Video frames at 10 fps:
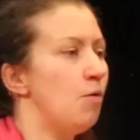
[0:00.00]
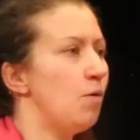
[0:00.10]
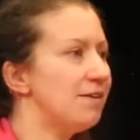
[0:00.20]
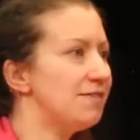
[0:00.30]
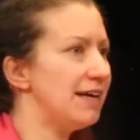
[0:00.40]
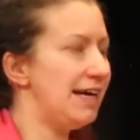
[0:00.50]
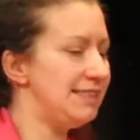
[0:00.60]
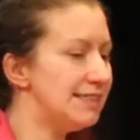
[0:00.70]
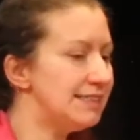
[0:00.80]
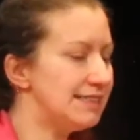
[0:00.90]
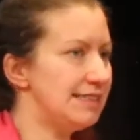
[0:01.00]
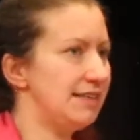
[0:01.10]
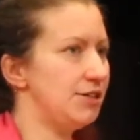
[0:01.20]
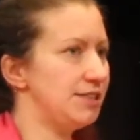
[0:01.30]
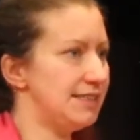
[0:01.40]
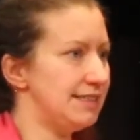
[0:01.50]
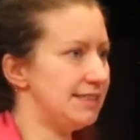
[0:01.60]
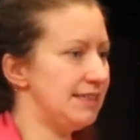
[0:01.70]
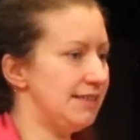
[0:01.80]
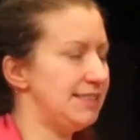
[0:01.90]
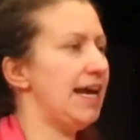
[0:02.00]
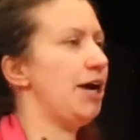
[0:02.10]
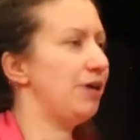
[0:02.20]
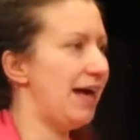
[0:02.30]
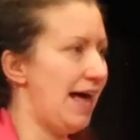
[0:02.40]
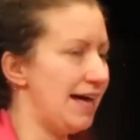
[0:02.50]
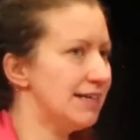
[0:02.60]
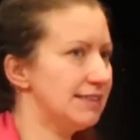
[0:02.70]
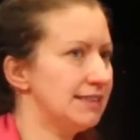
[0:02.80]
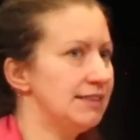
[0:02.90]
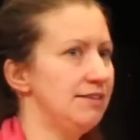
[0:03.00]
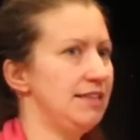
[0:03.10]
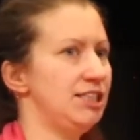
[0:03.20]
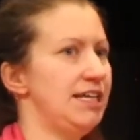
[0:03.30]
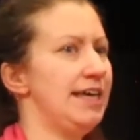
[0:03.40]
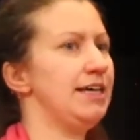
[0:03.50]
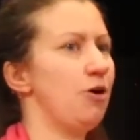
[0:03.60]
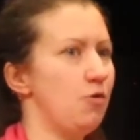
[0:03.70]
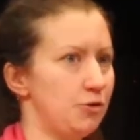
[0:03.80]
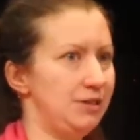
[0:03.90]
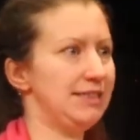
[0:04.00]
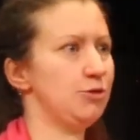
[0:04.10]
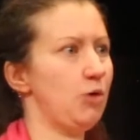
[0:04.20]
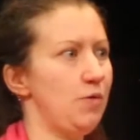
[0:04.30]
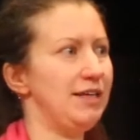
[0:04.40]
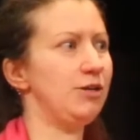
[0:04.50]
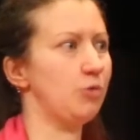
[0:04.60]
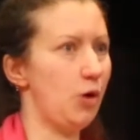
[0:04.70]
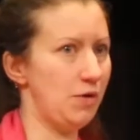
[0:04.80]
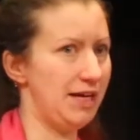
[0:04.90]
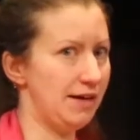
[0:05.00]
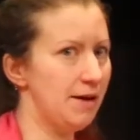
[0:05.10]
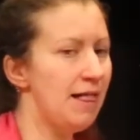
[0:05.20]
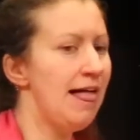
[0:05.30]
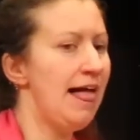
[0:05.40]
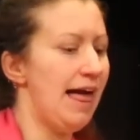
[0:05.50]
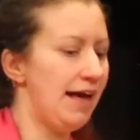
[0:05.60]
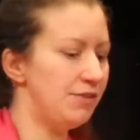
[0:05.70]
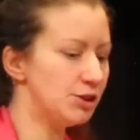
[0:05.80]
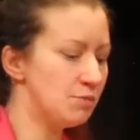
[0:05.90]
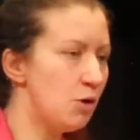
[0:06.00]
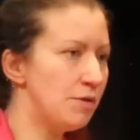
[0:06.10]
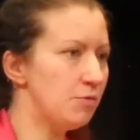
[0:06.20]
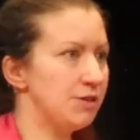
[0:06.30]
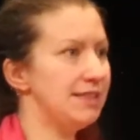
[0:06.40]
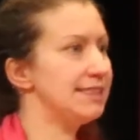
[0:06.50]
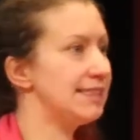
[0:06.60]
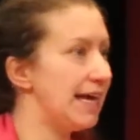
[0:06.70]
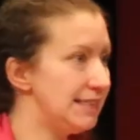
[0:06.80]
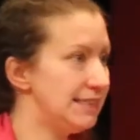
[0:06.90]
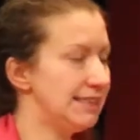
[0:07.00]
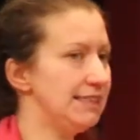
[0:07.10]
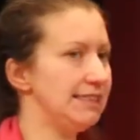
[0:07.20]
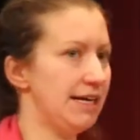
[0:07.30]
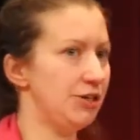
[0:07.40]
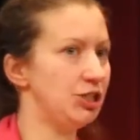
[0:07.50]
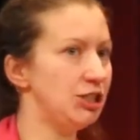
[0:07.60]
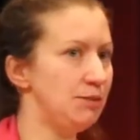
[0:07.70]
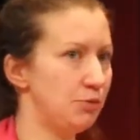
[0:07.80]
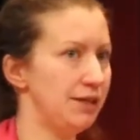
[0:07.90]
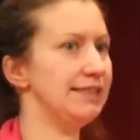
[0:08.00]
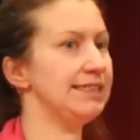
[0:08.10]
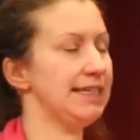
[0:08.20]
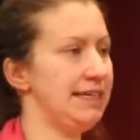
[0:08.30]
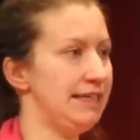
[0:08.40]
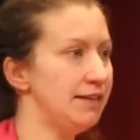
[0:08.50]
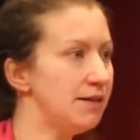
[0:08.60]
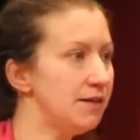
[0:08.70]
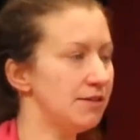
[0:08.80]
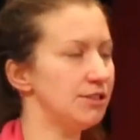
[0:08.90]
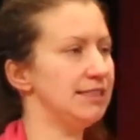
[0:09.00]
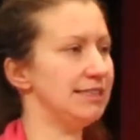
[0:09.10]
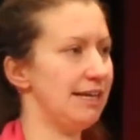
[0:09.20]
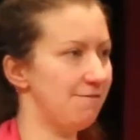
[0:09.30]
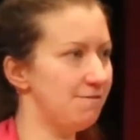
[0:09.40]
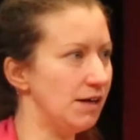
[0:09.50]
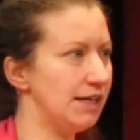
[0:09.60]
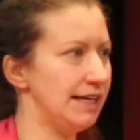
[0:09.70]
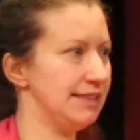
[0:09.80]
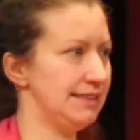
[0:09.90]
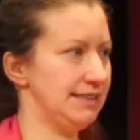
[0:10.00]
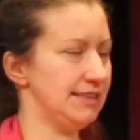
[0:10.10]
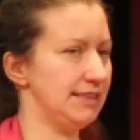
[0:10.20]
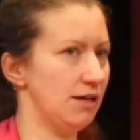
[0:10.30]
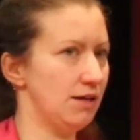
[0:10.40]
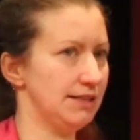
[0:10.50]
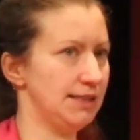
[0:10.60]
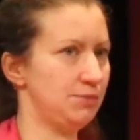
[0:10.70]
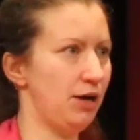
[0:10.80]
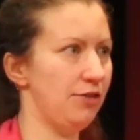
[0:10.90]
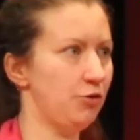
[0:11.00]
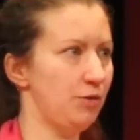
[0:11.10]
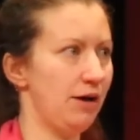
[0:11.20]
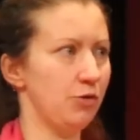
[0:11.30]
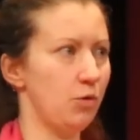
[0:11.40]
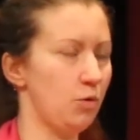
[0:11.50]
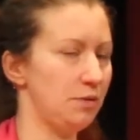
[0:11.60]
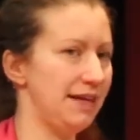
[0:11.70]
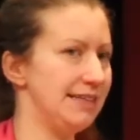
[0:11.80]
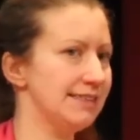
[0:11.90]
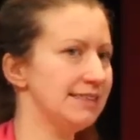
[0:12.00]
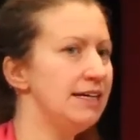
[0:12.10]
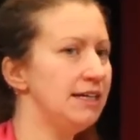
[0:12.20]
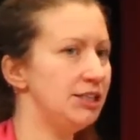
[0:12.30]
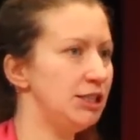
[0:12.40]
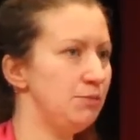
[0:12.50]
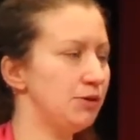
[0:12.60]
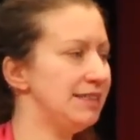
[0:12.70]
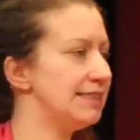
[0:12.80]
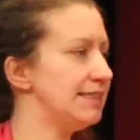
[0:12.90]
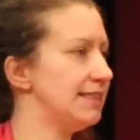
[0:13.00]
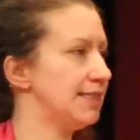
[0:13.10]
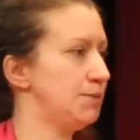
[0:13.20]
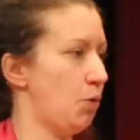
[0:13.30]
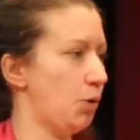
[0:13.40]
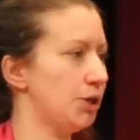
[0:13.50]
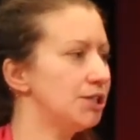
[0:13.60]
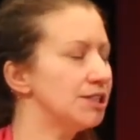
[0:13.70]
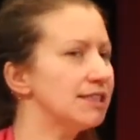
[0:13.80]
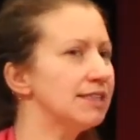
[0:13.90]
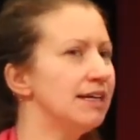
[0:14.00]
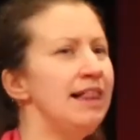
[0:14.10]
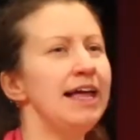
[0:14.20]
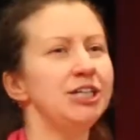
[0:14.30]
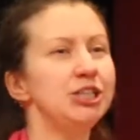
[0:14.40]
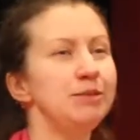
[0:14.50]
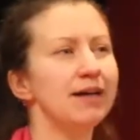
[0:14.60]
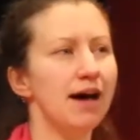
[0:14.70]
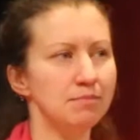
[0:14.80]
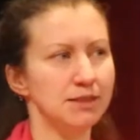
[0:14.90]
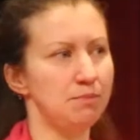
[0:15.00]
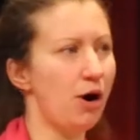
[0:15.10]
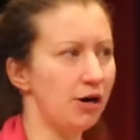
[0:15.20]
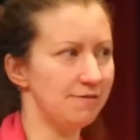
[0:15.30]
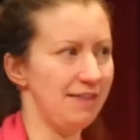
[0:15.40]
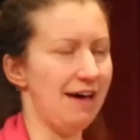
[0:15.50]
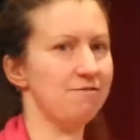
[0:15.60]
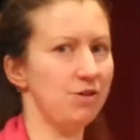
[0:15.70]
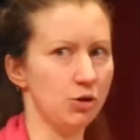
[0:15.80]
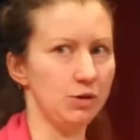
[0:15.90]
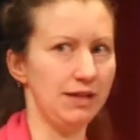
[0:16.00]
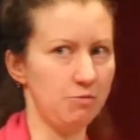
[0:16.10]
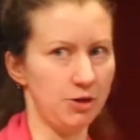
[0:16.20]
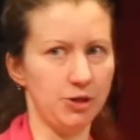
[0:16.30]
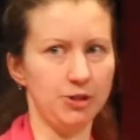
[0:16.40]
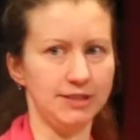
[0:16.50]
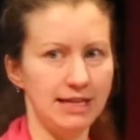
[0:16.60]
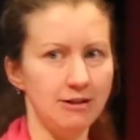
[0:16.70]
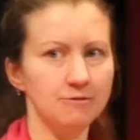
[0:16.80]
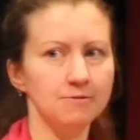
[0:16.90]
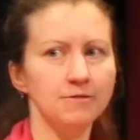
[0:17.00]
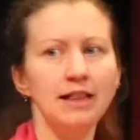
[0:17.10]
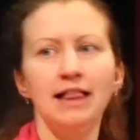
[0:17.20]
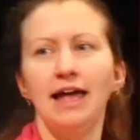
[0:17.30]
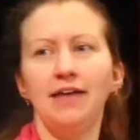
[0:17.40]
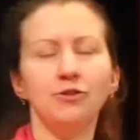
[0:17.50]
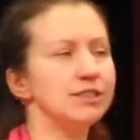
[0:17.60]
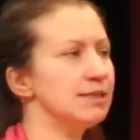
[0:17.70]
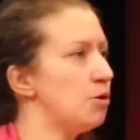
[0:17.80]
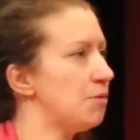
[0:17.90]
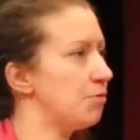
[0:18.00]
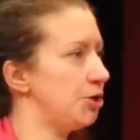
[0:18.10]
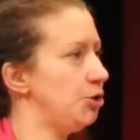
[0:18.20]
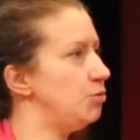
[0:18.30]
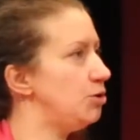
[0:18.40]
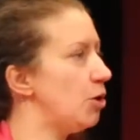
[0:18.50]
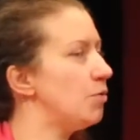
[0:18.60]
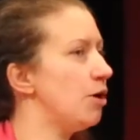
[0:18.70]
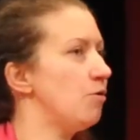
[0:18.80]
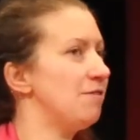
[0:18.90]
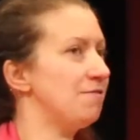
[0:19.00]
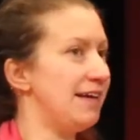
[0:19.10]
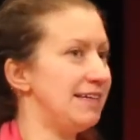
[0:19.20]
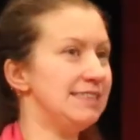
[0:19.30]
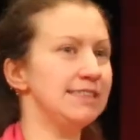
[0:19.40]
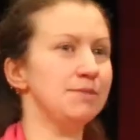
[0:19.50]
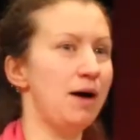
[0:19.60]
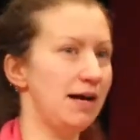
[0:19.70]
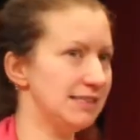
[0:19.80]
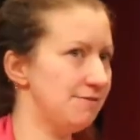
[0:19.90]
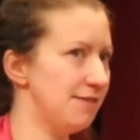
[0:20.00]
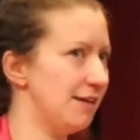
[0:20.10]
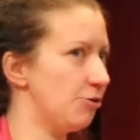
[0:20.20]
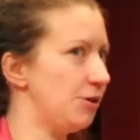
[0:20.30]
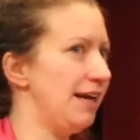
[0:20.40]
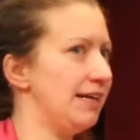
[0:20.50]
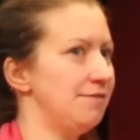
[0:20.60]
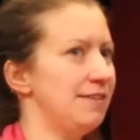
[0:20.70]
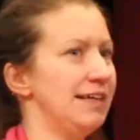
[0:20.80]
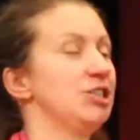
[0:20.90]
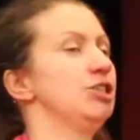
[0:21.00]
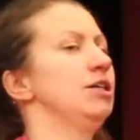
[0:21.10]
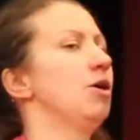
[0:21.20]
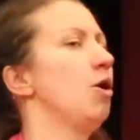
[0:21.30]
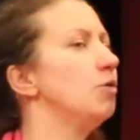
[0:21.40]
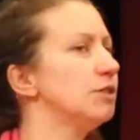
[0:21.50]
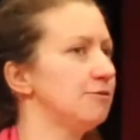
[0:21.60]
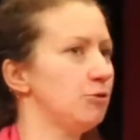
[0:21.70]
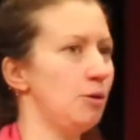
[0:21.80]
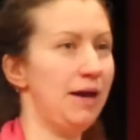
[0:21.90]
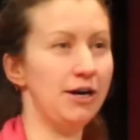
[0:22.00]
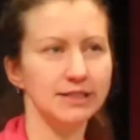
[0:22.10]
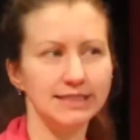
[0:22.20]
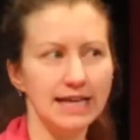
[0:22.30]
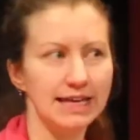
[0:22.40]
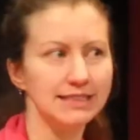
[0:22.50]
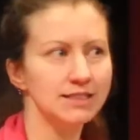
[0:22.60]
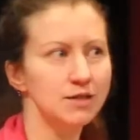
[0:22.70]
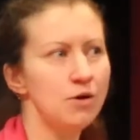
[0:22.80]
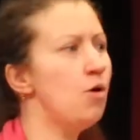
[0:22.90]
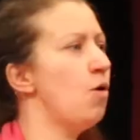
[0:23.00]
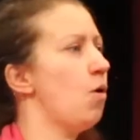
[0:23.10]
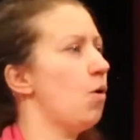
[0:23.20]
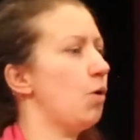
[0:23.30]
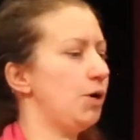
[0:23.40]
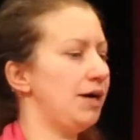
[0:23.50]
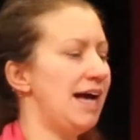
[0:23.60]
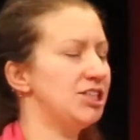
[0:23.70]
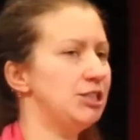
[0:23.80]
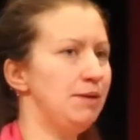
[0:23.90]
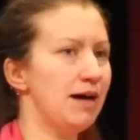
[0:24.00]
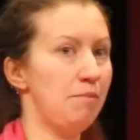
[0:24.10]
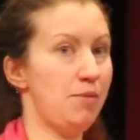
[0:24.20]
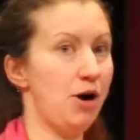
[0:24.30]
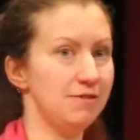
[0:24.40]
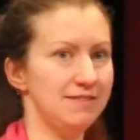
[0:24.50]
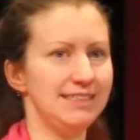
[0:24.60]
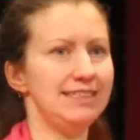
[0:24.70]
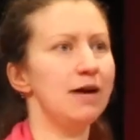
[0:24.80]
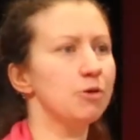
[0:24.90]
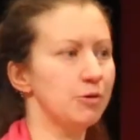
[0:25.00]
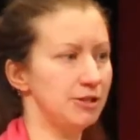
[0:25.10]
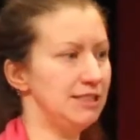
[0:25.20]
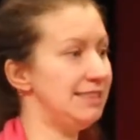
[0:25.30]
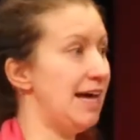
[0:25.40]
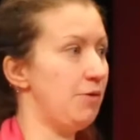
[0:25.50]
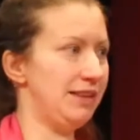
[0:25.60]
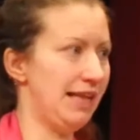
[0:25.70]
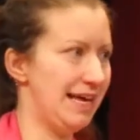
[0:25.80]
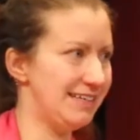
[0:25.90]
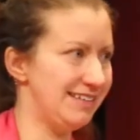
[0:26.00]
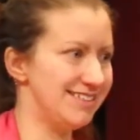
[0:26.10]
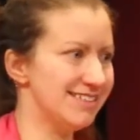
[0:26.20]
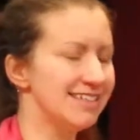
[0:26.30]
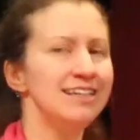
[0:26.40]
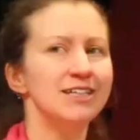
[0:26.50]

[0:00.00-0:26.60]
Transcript: one of the ideas is that there's this, this area X that's taking over and it's growing and growing. And there's a moment where this scientist is there and she breathes in. There's this like fungus that's spread throughout the whole place. And she breathes in the spores and she becomes a part of that fungal network herself. And there's this moment where you don't know if like, is this a positive thing or a negative thing? Is she a host for a parasite? or has she become part of this network where she's now enlightened?